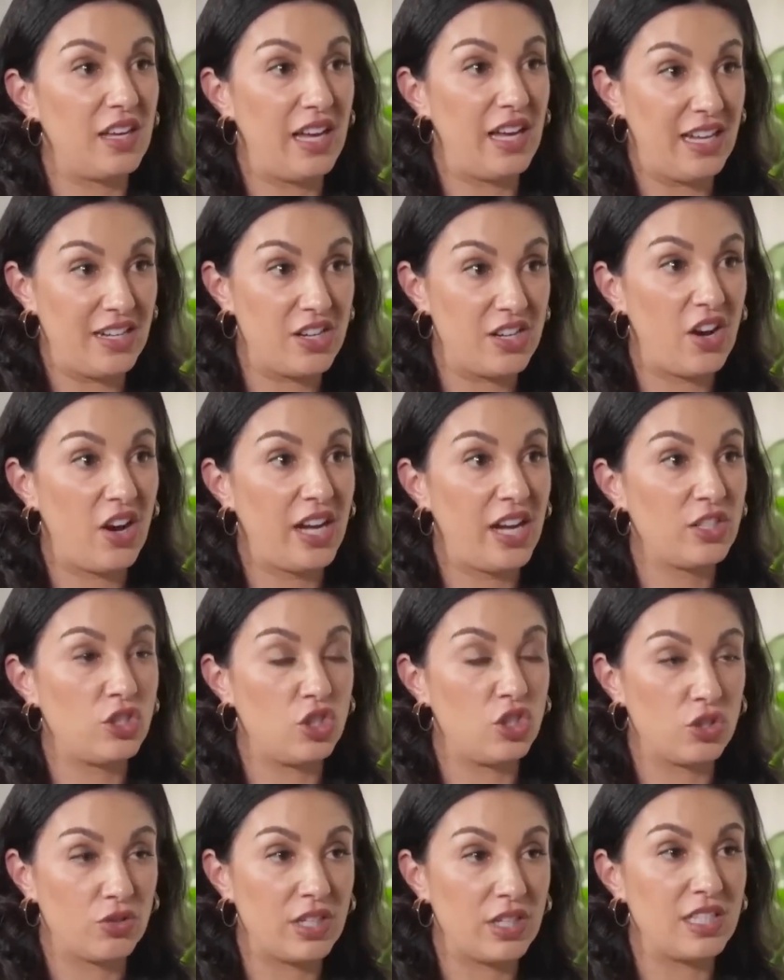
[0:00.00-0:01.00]
at night
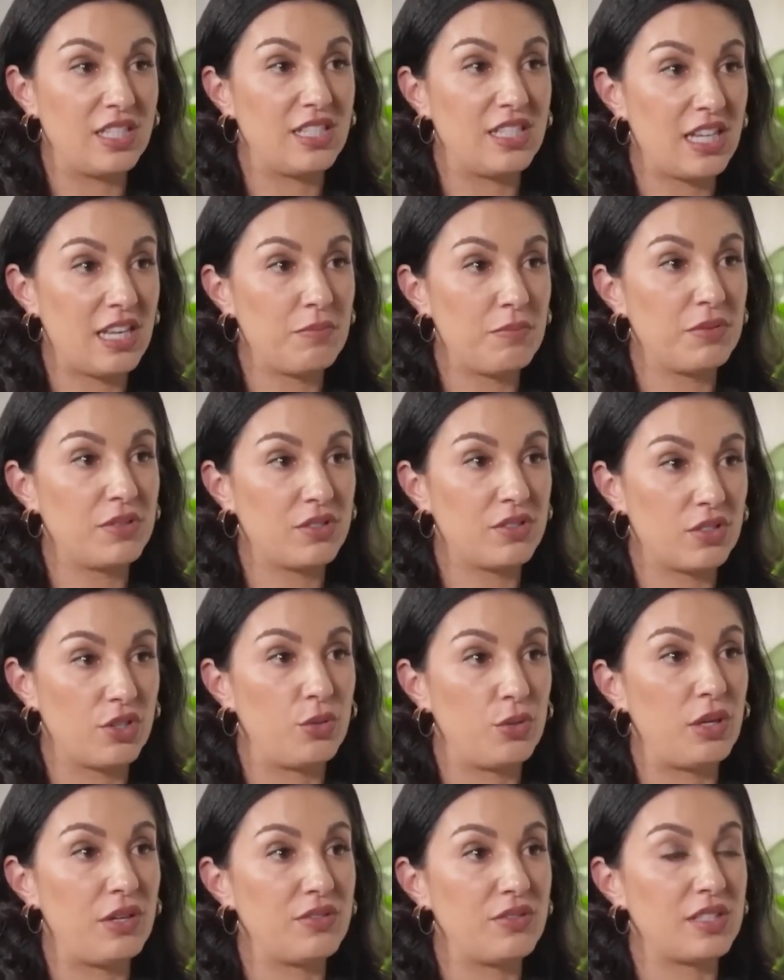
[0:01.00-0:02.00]
during deep
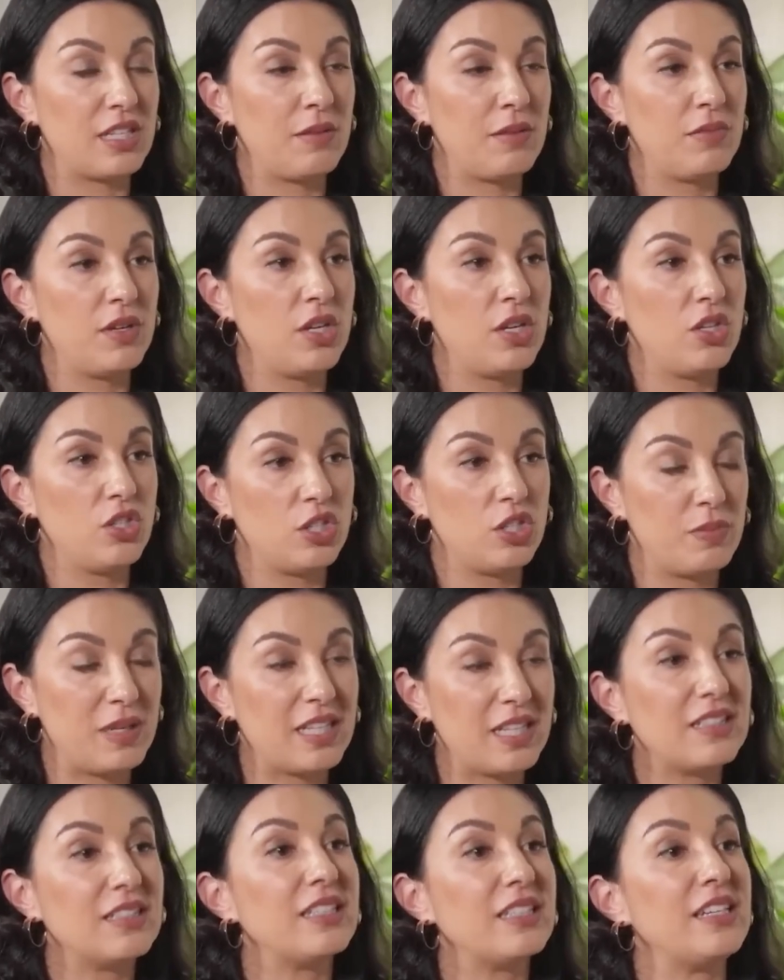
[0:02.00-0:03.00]
slow wave sleep to be
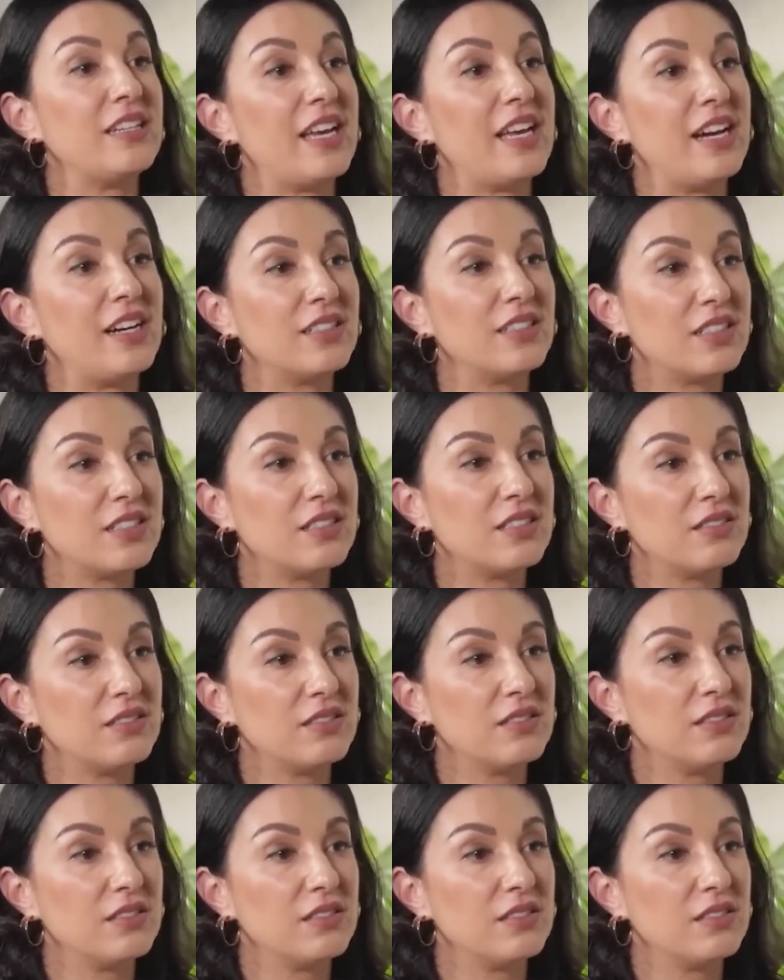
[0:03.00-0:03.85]
cleared out.